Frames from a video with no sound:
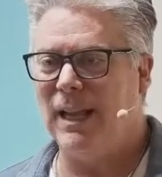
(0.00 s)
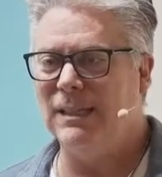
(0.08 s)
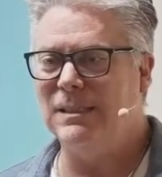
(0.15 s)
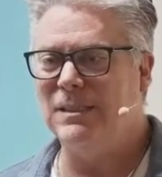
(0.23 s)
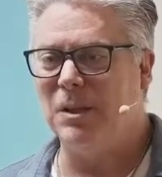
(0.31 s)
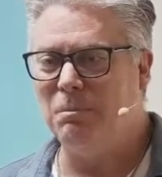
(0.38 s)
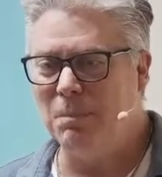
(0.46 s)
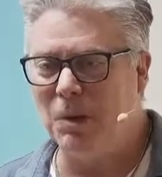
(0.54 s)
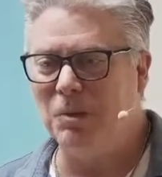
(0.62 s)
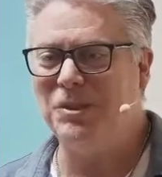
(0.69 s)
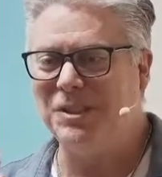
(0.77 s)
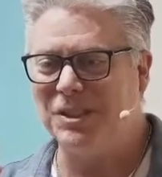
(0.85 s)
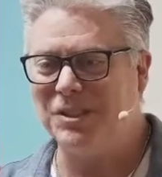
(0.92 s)
It is the
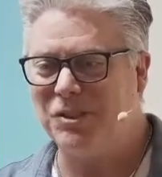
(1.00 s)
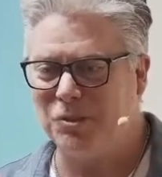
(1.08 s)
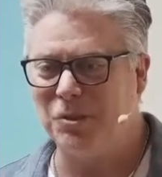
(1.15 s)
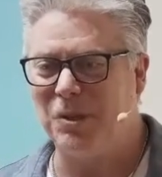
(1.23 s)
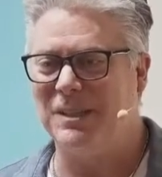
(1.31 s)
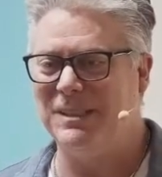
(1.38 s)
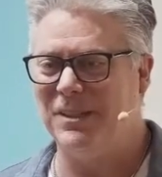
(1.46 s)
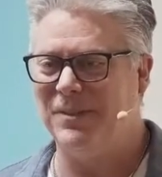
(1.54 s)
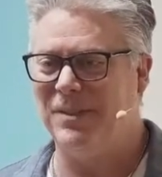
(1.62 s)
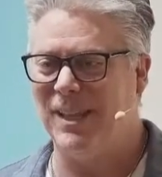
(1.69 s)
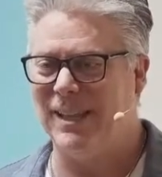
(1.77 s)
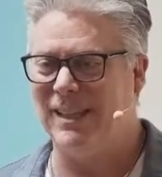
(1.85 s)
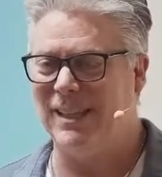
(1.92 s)
most
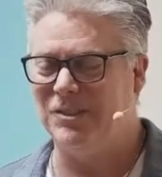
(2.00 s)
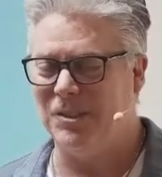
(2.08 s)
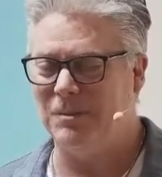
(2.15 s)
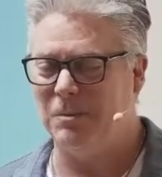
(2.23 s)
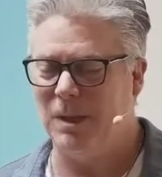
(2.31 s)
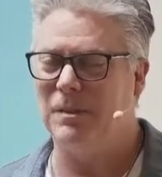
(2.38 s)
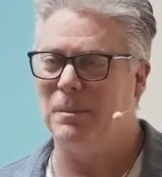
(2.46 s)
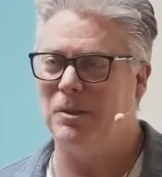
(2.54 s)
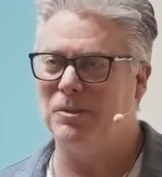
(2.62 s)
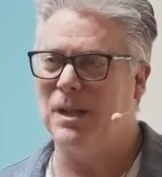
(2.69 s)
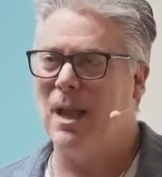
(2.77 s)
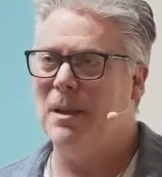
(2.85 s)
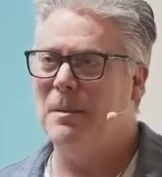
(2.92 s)
destructive thing the
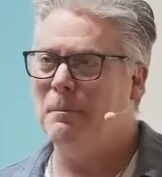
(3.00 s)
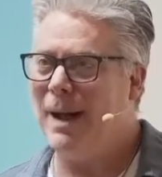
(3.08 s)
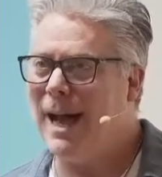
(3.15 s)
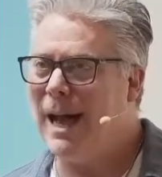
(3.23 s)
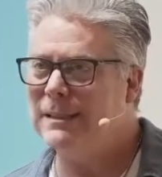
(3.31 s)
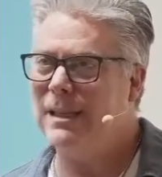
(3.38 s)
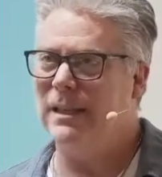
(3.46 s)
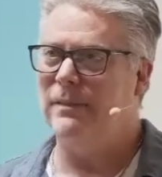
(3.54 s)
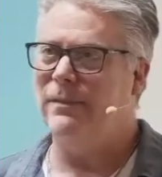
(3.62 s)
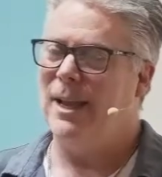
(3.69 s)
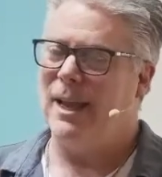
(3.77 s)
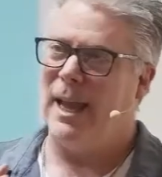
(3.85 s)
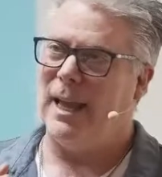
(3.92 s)
most
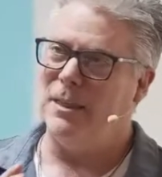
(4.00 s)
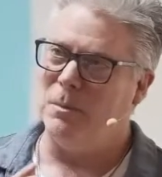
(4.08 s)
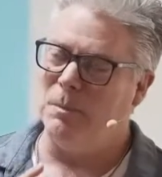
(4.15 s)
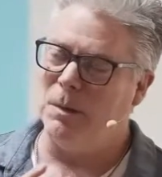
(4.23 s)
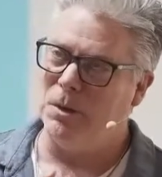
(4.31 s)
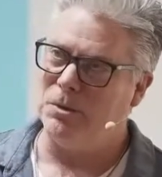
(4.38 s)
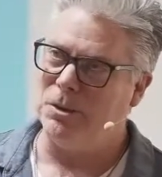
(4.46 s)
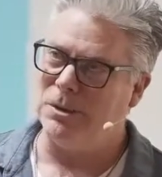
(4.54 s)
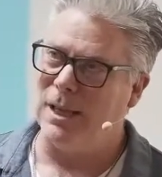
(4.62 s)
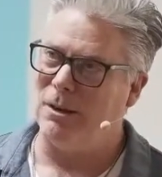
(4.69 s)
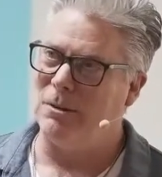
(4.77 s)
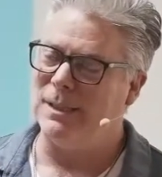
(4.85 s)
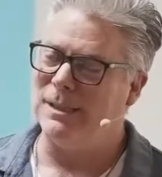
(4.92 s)
positive and the
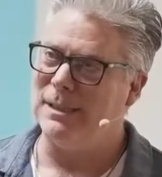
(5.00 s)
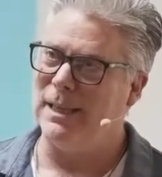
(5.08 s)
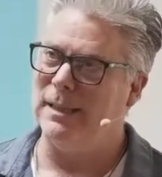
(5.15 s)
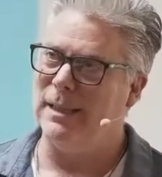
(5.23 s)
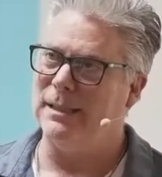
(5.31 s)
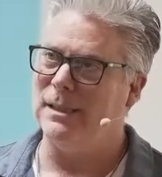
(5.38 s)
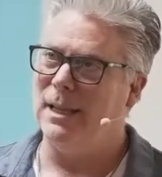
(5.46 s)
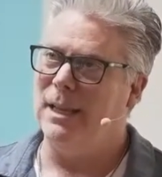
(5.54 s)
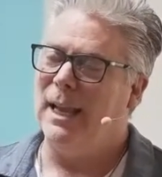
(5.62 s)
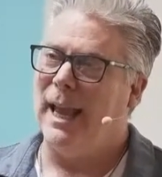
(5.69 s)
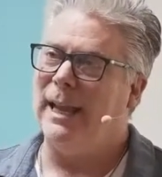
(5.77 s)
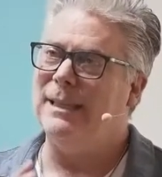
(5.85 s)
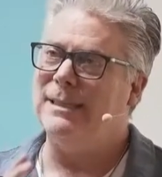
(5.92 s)
most, how do I say this?
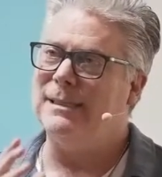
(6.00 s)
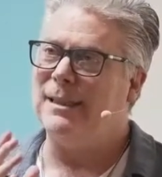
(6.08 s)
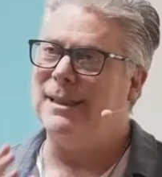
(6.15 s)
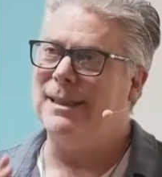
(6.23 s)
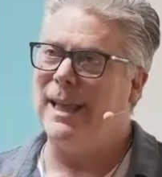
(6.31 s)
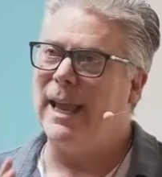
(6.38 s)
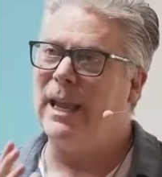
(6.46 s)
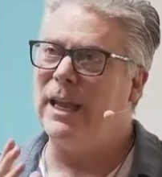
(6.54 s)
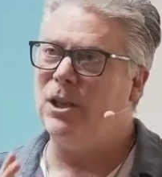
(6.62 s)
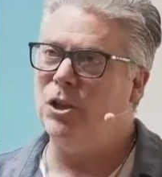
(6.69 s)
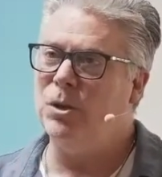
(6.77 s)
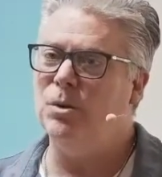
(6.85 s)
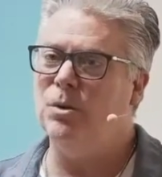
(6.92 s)
It is the thing
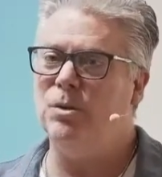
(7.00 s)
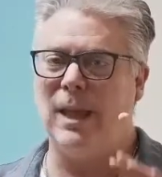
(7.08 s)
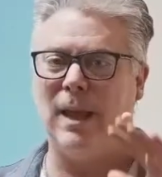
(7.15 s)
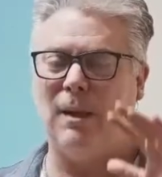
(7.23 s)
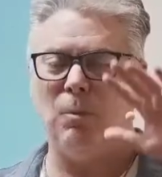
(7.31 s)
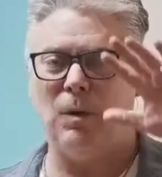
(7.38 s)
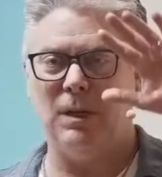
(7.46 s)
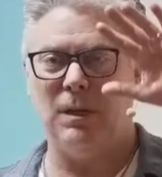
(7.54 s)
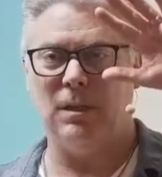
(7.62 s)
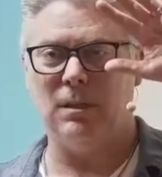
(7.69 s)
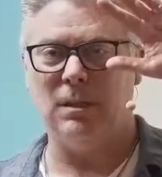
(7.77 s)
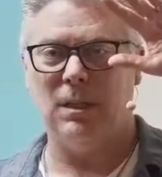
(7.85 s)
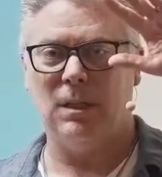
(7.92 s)
in you that
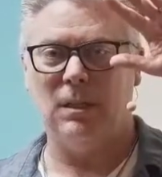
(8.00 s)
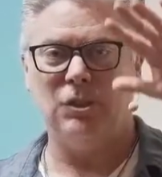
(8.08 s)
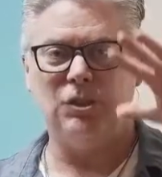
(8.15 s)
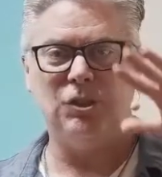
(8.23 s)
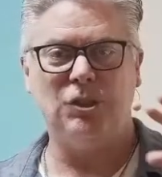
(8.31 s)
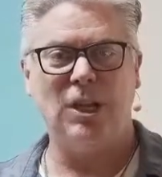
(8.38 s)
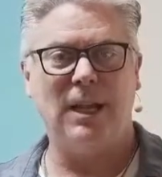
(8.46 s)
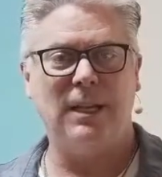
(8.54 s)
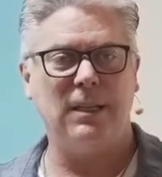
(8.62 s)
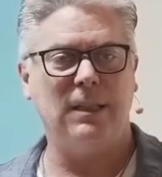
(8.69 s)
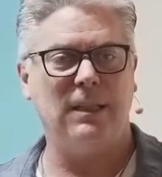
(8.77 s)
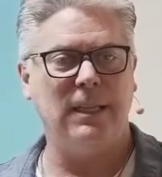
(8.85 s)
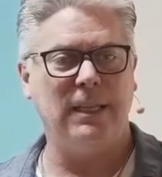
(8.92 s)
will
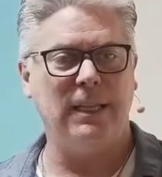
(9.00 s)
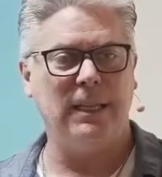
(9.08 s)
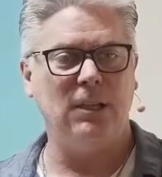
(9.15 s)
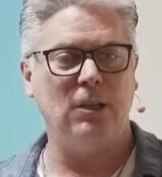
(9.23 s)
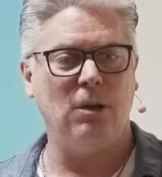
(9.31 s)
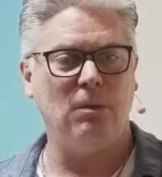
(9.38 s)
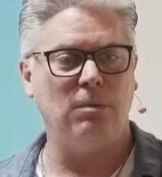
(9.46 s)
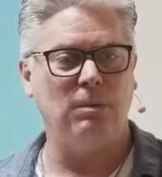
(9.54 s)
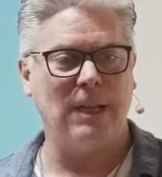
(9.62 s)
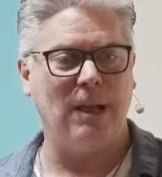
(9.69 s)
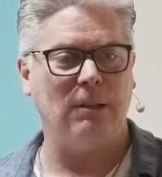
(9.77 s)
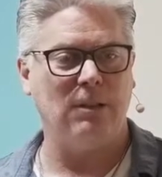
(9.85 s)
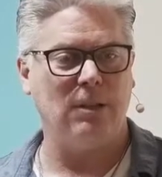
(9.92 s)
shut the ego
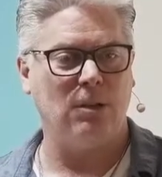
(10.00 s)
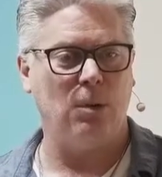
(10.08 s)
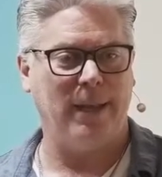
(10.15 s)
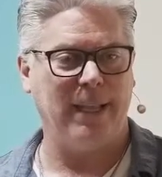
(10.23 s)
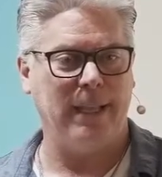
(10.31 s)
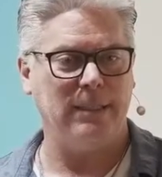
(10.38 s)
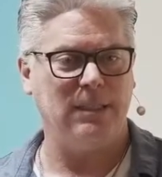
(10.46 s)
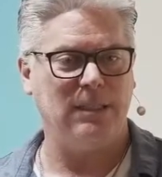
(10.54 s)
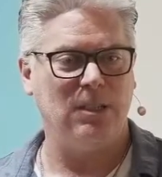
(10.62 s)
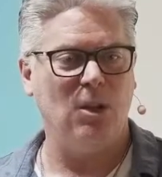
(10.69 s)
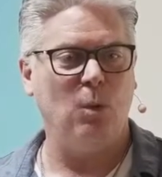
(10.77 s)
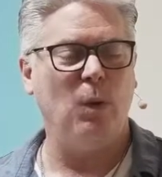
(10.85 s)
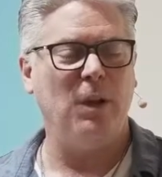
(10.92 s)
down the
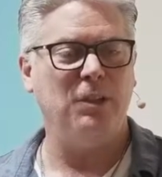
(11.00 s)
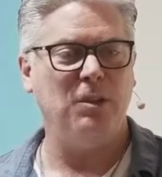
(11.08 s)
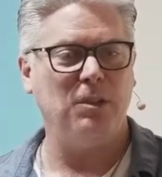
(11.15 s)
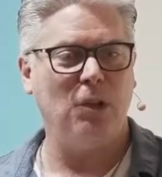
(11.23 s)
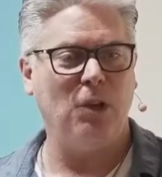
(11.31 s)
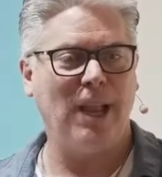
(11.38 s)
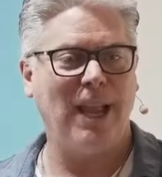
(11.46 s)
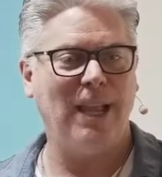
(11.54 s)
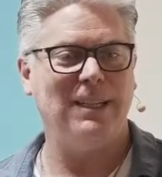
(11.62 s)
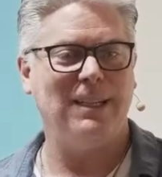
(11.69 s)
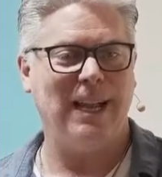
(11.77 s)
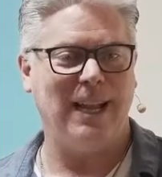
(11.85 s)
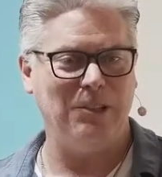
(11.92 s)
quickest when you look
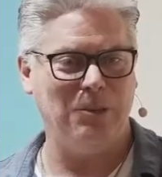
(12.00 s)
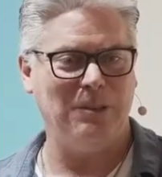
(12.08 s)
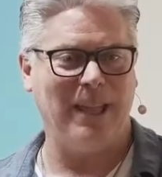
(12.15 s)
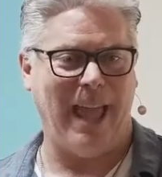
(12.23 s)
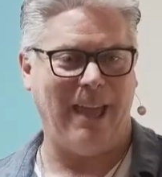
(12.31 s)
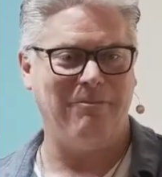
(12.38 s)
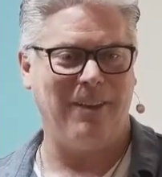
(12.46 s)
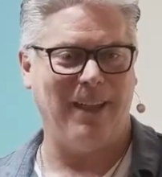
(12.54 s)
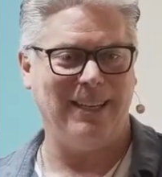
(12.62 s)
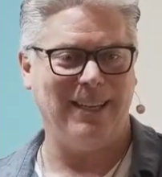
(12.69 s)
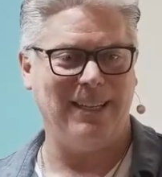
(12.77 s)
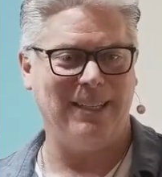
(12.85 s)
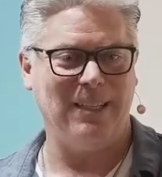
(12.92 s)
at it and you laugh
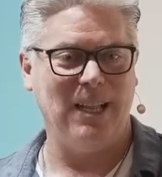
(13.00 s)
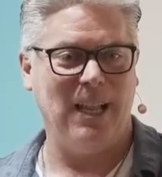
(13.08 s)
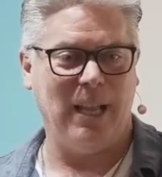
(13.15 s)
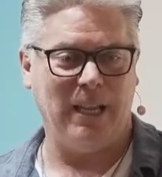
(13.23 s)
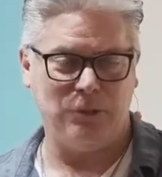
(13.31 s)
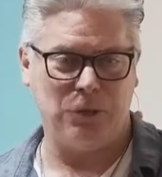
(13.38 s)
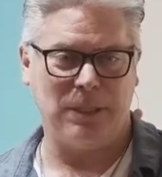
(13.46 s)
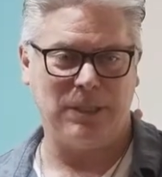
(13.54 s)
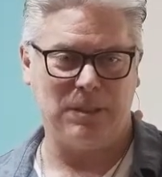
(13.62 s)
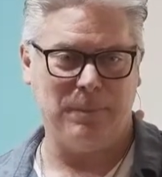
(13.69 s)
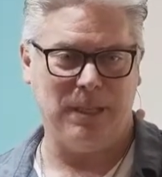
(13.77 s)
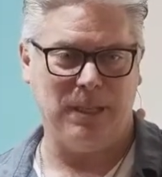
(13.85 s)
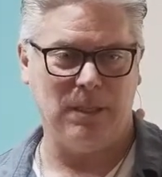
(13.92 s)
at it. And
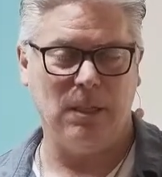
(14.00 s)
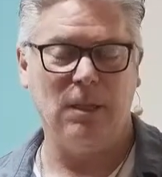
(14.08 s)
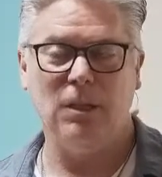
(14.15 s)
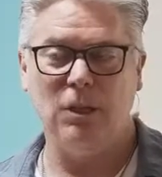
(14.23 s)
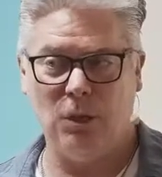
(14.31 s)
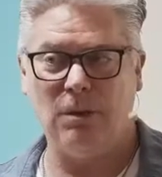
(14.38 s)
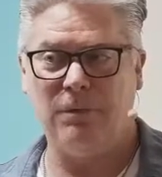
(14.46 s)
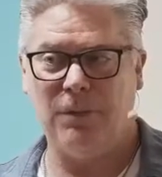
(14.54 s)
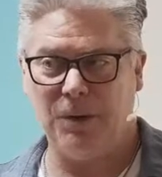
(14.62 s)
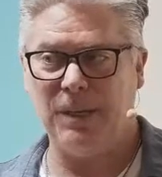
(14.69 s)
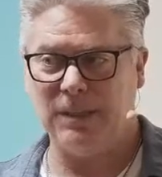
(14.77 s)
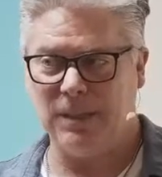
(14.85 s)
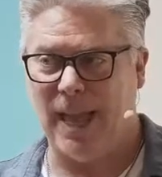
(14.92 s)
trust me, you're
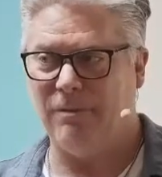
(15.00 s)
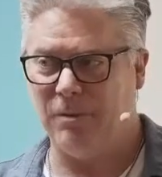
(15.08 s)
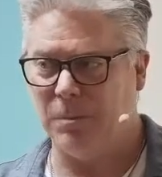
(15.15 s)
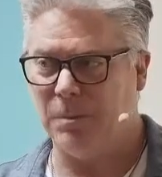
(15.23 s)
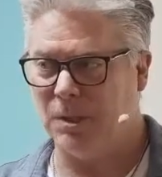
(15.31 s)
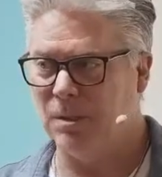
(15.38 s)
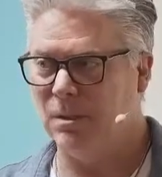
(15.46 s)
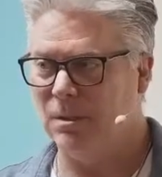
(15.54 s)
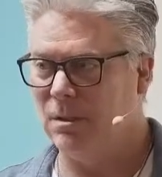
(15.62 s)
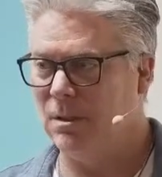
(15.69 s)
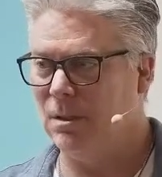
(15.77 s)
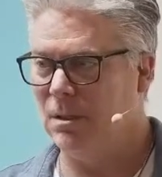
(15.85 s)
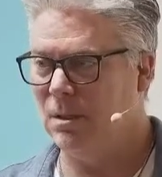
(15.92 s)
very laughable
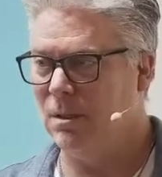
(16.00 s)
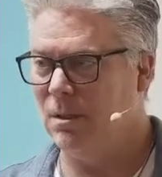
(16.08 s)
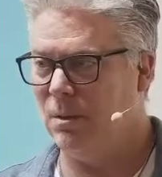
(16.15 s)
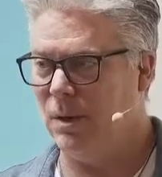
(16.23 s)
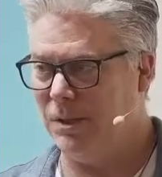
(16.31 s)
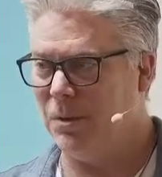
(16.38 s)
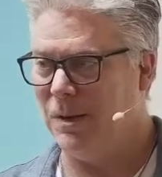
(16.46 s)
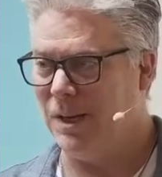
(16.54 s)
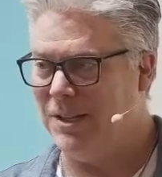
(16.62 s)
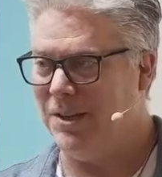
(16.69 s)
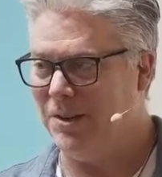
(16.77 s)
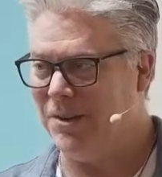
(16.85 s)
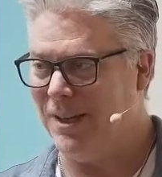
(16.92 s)
when you're
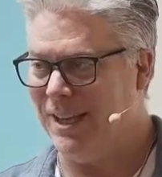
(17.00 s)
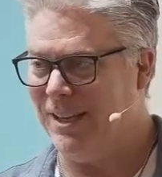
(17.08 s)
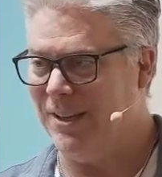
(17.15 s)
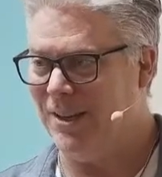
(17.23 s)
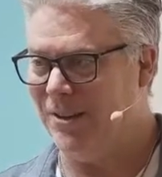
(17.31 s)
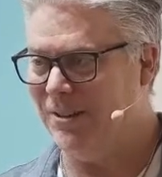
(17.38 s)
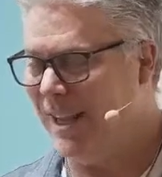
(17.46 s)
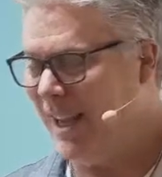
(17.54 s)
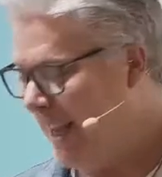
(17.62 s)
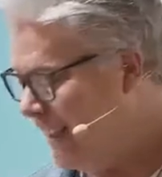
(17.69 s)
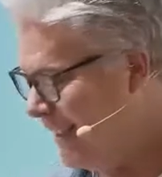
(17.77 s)
in your ego.